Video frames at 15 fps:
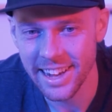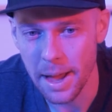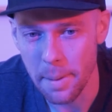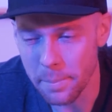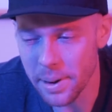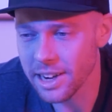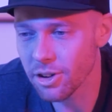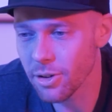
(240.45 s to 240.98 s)

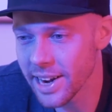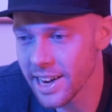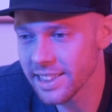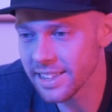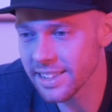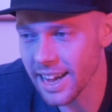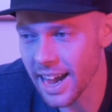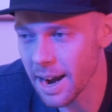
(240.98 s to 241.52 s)
but granted, at the
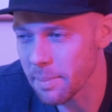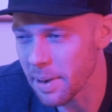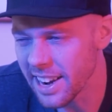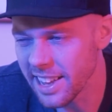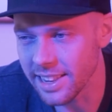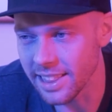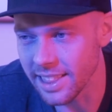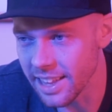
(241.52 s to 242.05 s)
time, I
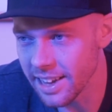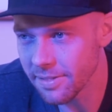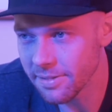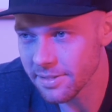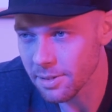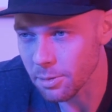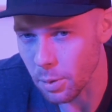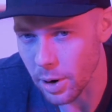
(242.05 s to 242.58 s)
didn't lift
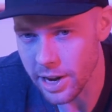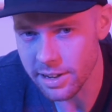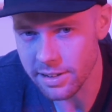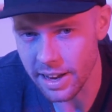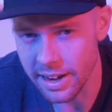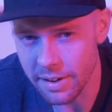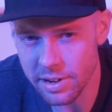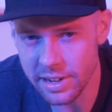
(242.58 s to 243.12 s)
weights. I
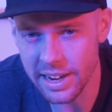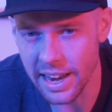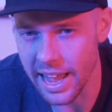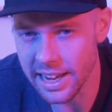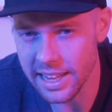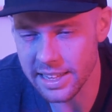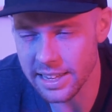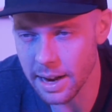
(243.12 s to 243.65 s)
never did
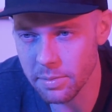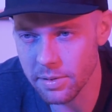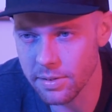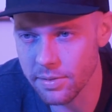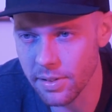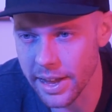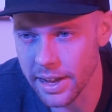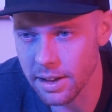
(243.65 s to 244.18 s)
any type of
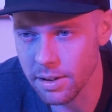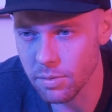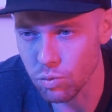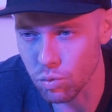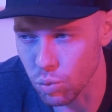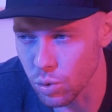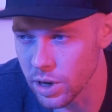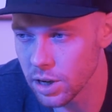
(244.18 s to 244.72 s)
like
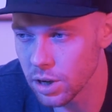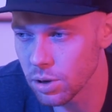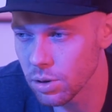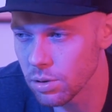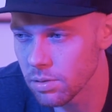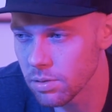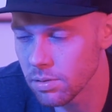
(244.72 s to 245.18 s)
real